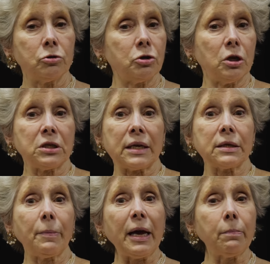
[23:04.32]
She just
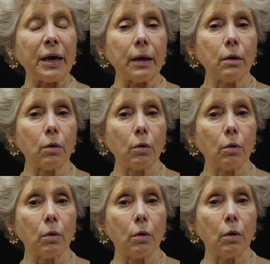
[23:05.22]
has a baby.
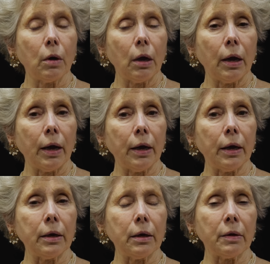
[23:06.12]

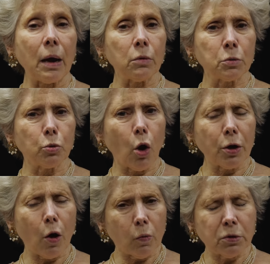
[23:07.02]
And that was
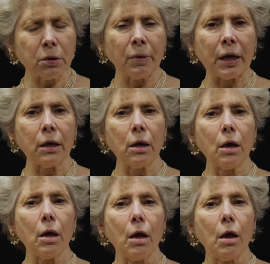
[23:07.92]
brought home to me
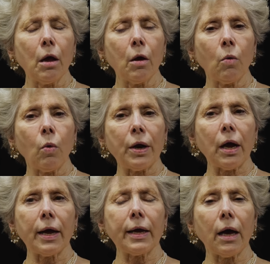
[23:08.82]
when
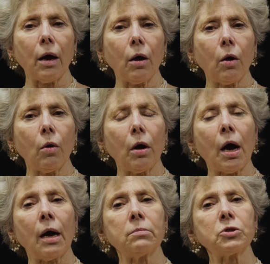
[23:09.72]
I
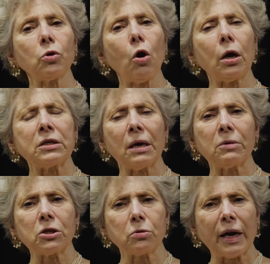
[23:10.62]
saw a
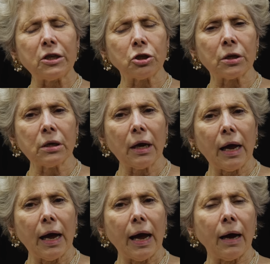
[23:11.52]
demonstration
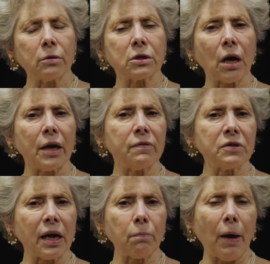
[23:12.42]
outside of
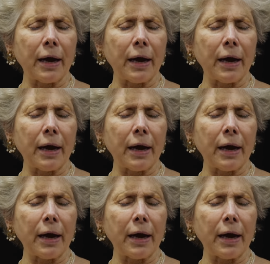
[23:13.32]
St.